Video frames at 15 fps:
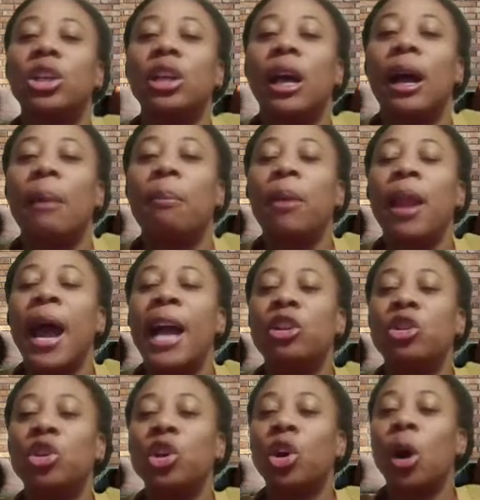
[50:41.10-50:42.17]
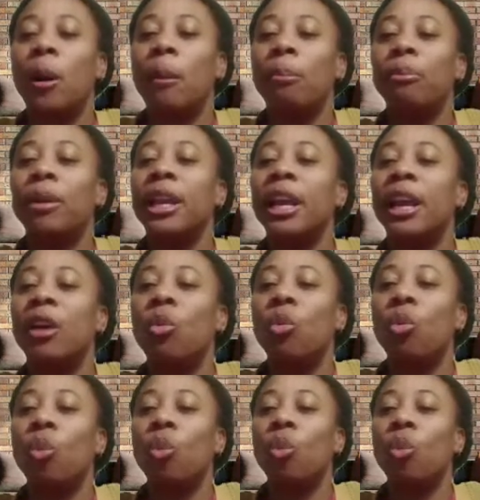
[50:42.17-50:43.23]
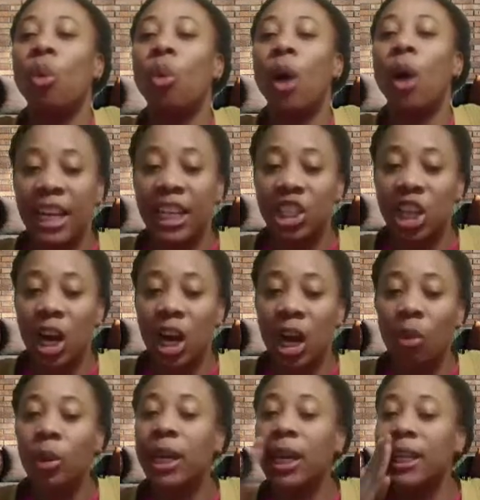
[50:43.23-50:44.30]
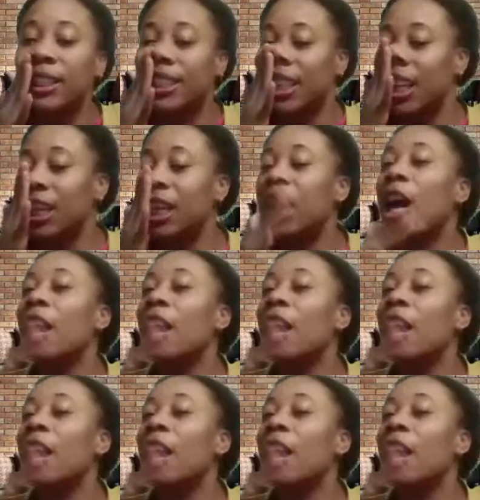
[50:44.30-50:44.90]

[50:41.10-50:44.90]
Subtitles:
applying to the company-wide HR, we can say they are